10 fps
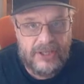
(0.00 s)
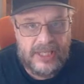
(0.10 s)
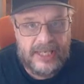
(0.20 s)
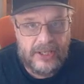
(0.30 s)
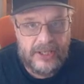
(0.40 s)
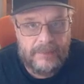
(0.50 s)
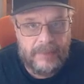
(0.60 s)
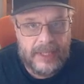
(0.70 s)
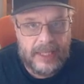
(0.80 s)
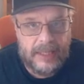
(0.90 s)
leader,
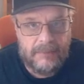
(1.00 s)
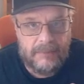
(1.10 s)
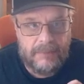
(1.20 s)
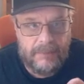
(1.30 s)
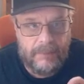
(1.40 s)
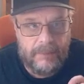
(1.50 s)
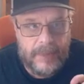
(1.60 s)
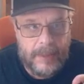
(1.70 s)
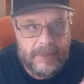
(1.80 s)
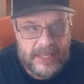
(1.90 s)
um,
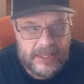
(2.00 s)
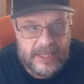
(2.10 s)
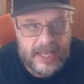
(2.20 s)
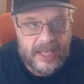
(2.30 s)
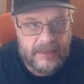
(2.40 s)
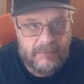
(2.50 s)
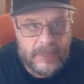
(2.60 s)
based on